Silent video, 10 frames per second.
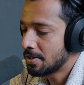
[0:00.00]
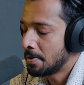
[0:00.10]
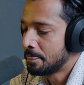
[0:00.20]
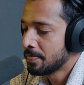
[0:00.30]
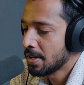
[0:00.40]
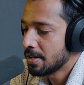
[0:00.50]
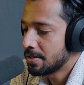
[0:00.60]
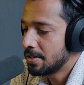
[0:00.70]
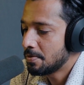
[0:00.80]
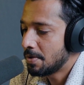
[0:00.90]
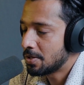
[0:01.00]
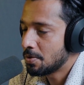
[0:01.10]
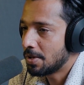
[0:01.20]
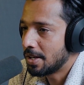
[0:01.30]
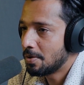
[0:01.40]
So since we are
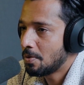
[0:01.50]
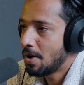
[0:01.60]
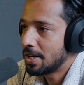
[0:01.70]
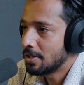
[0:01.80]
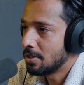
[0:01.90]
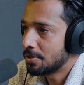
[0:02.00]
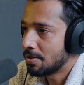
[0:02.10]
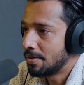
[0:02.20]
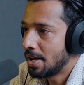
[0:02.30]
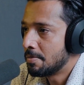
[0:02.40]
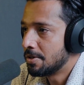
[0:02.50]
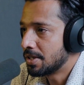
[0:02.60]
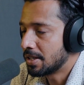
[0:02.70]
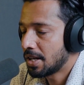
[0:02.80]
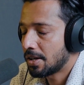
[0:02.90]
talking quite a lot around
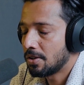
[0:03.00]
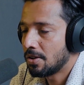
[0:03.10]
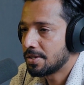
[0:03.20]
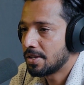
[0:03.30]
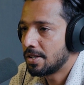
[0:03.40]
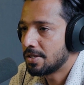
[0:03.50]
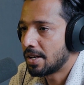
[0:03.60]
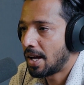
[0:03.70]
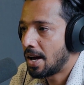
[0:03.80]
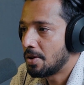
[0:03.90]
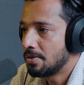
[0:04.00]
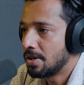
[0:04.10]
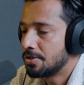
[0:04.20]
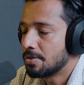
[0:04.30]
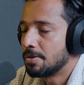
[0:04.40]
emerging technologies and how
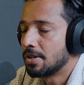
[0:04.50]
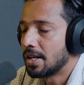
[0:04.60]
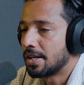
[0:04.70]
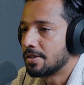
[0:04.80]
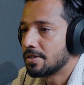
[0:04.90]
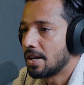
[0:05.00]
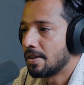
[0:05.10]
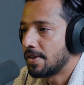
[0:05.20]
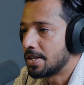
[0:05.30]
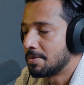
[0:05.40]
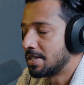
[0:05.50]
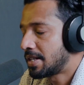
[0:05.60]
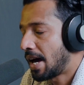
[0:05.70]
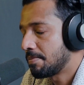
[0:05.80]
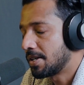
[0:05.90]
entrepreneur like yourself has been
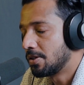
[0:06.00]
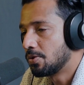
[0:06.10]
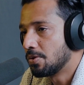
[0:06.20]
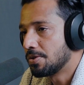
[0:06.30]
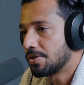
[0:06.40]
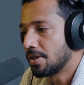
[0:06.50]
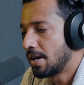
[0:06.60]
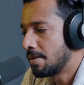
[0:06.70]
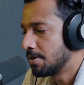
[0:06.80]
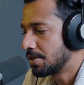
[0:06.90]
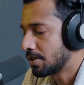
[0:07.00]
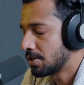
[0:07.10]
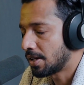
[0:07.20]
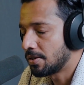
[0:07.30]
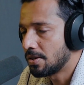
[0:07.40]
tapping into those emerging
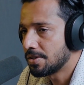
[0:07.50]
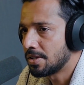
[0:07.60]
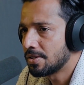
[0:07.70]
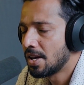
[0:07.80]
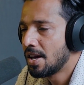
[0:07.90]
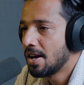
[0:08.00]
technologies,